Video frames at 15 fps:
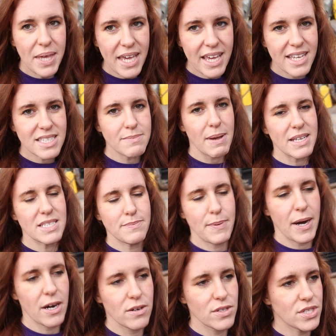peas my
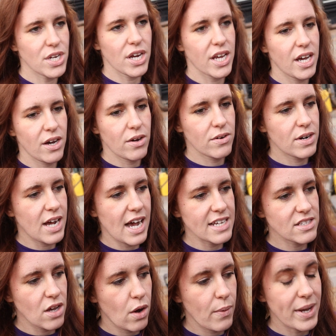sparrows took out,
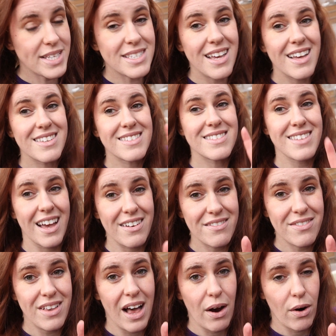as always,
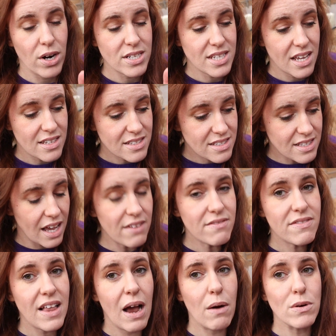sunflowers.
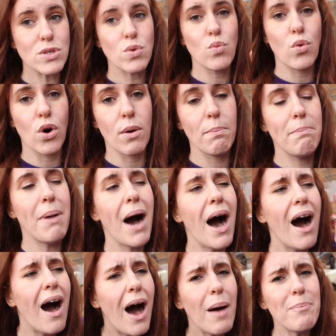Sunflowers were
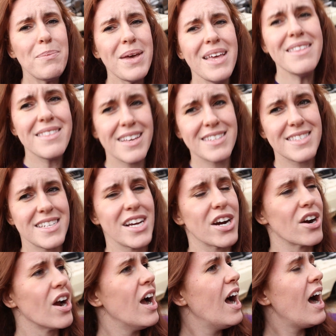popping this
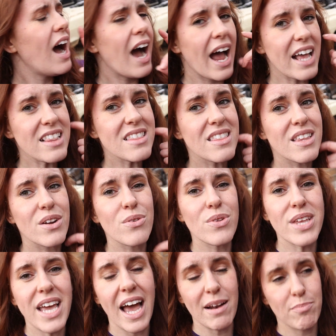year. I
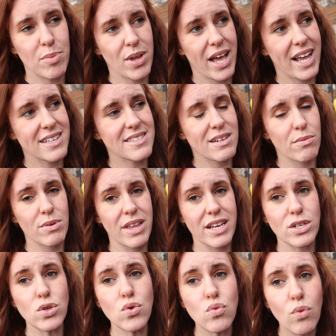literally had plants that were
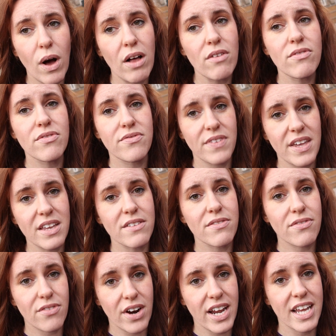like 12 feet
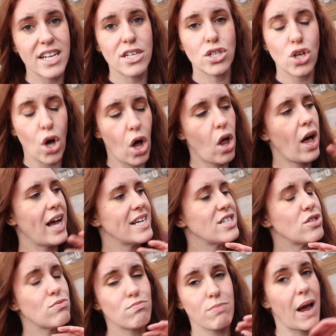freaking tall. I,
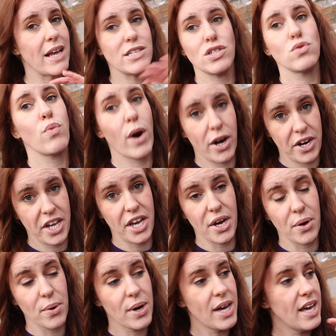I swear to
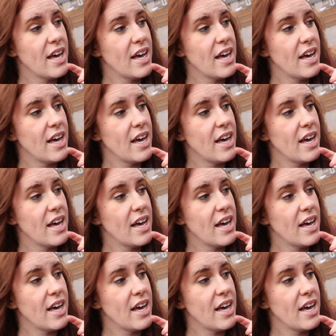you,